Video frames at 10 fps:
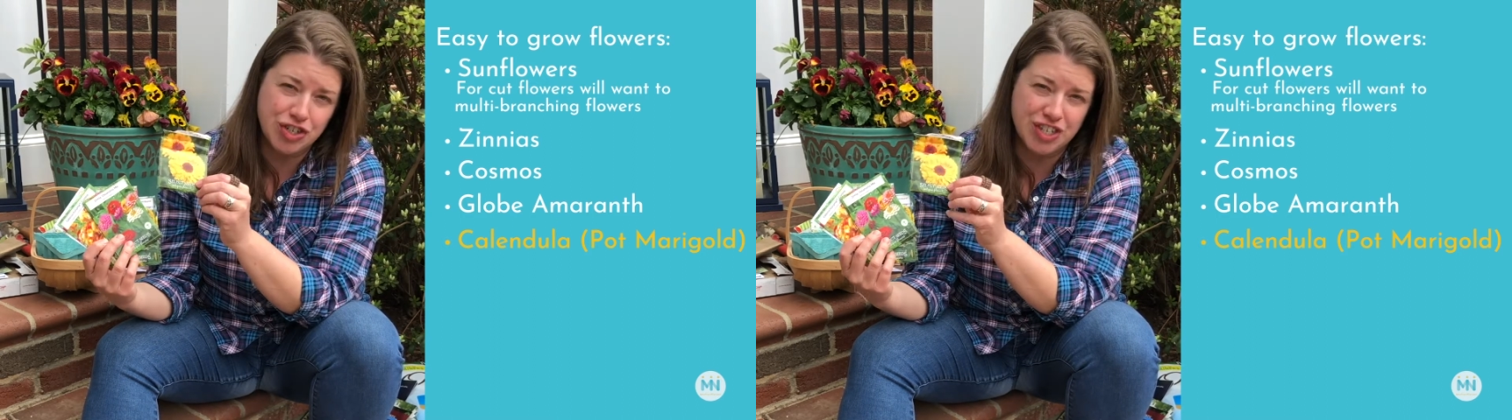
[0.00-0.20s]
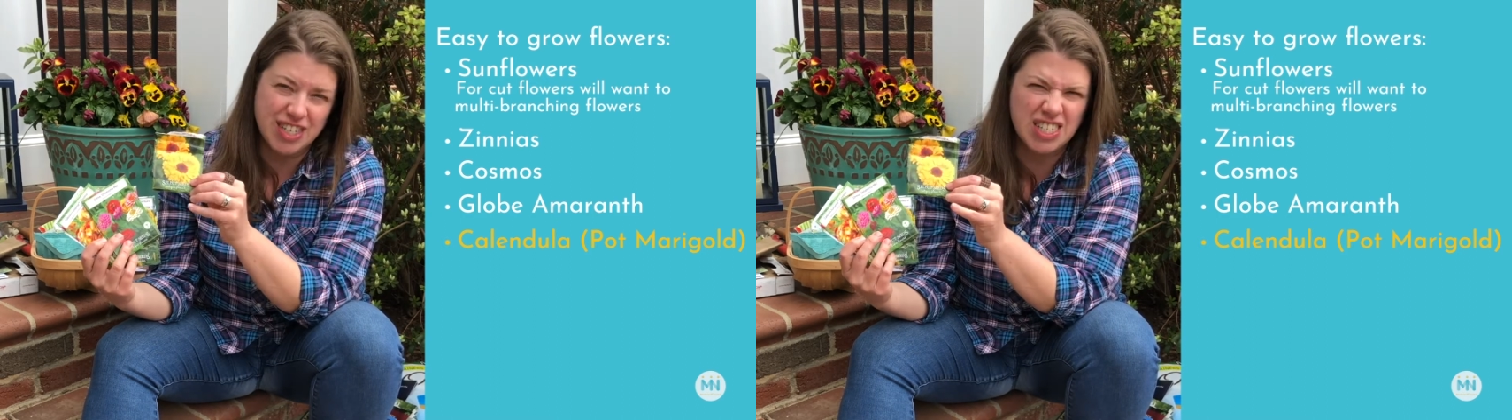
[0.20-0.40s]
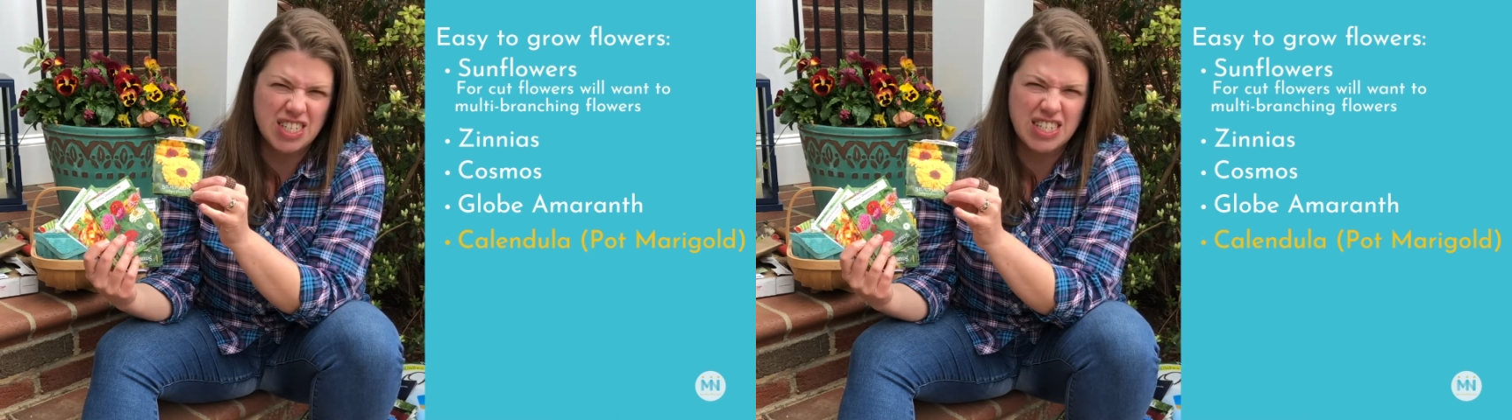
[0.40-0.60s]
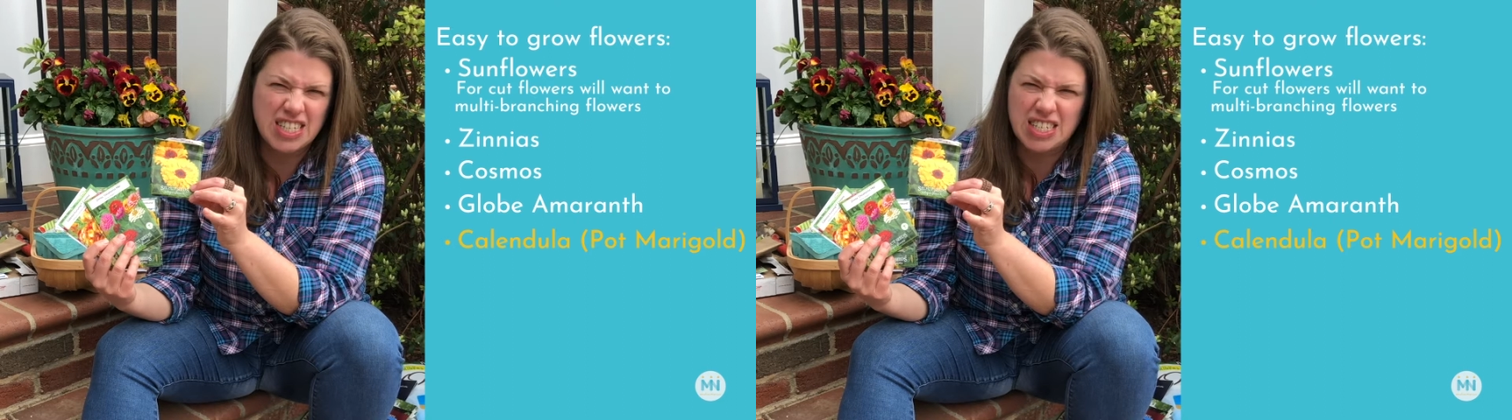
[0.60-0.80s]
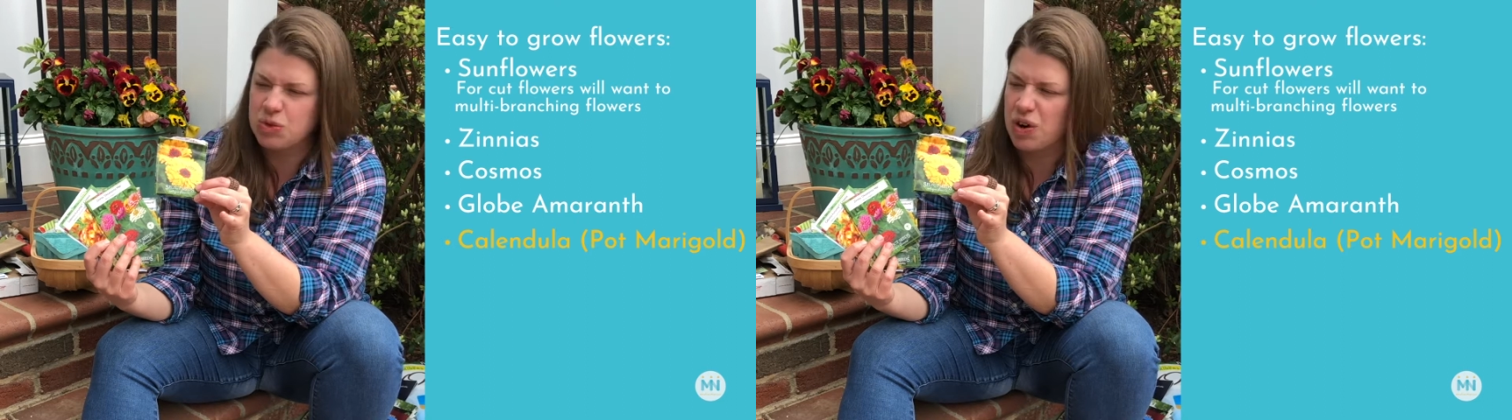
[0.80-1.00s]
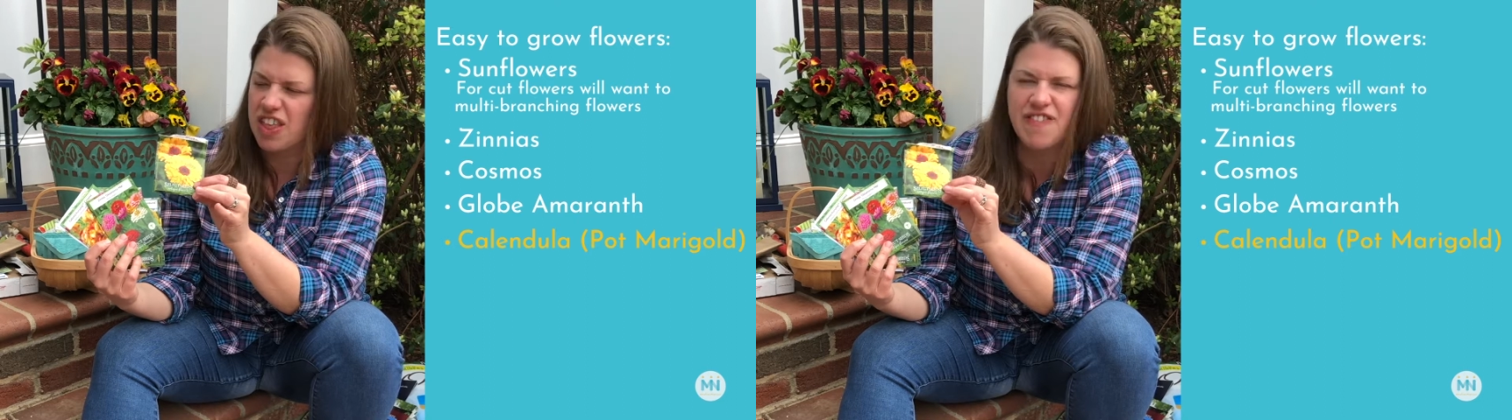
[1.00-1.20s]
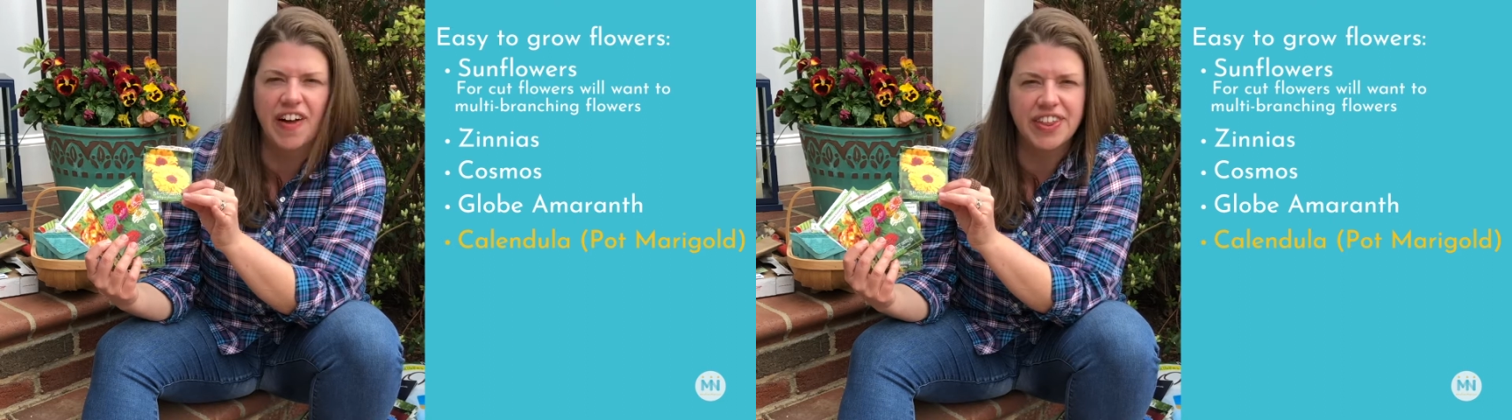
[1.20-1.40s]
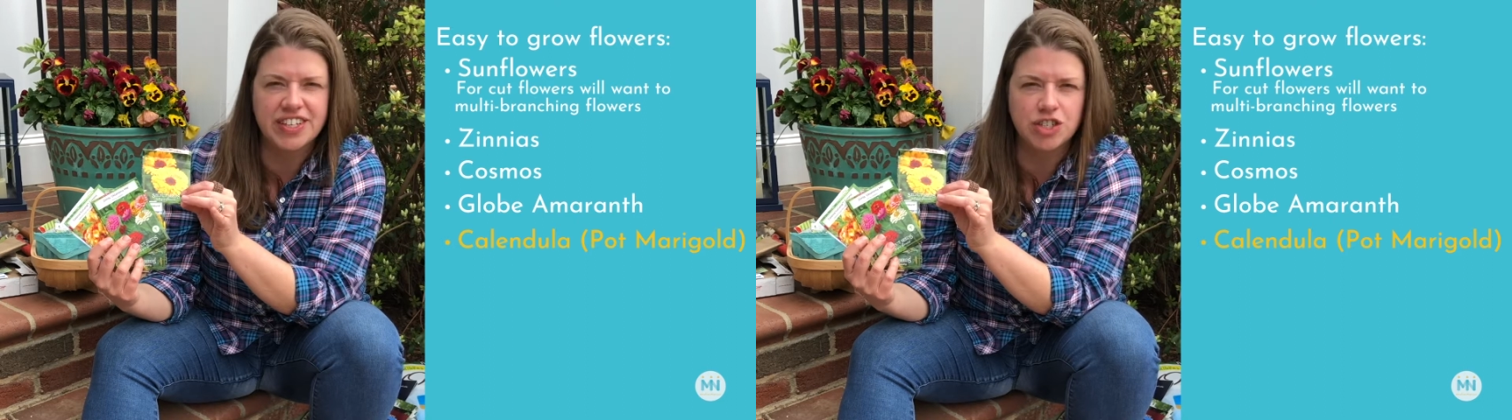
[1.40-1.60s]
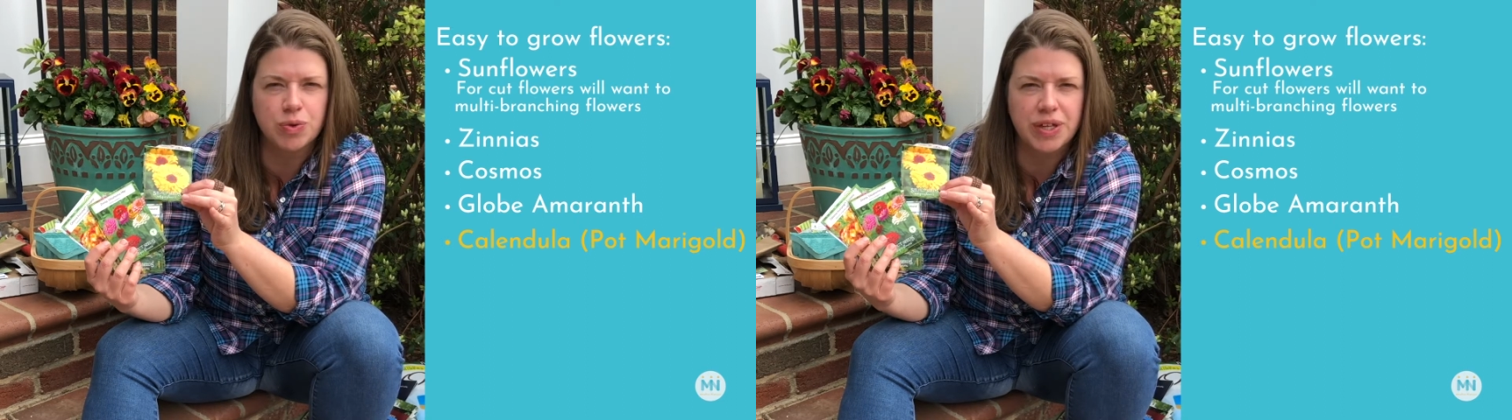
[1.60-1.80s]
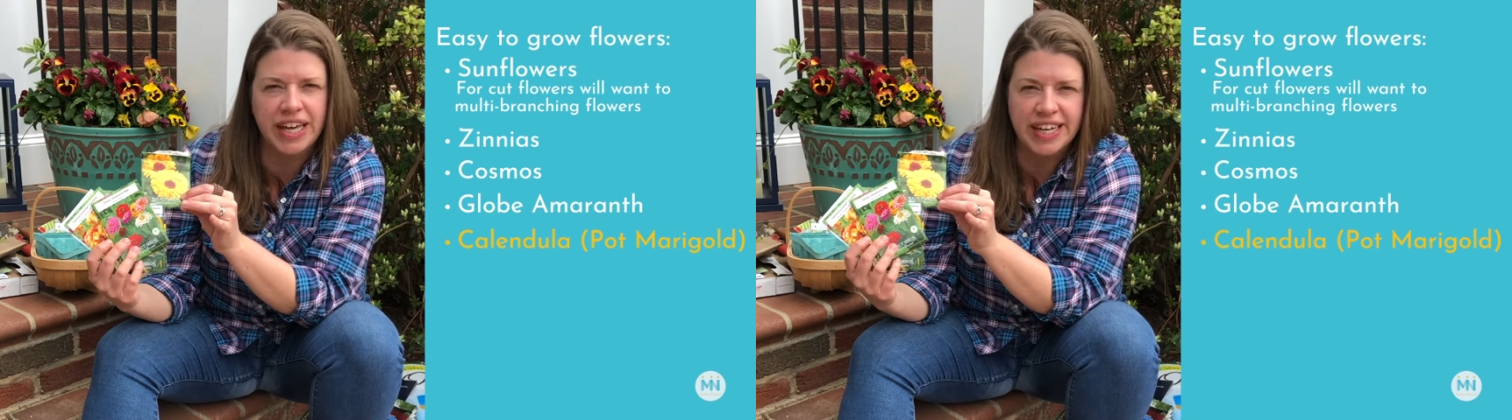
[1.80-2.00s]
So this is one of the fun things to do
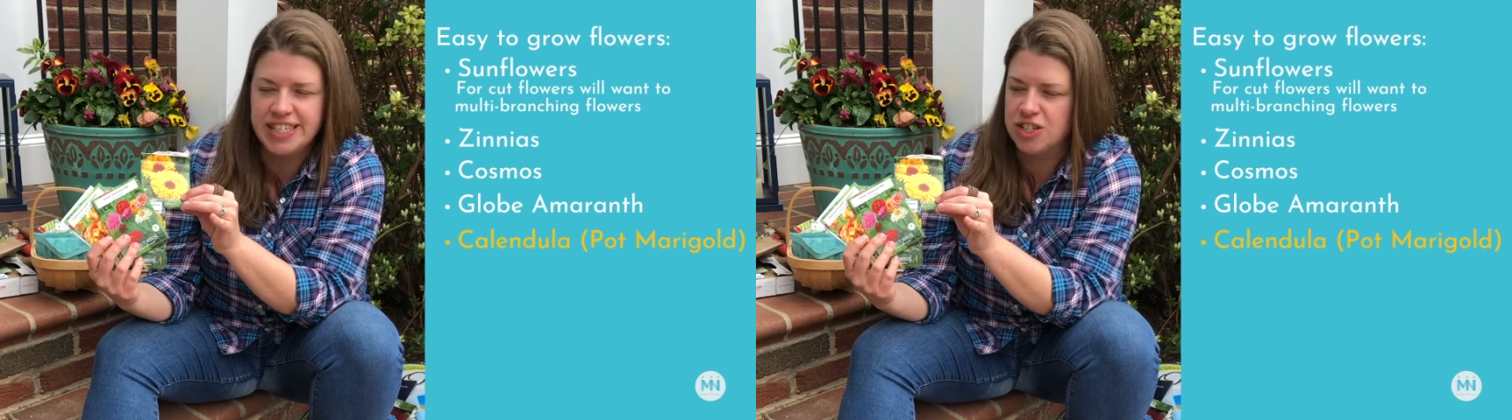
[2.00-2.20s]
with kids,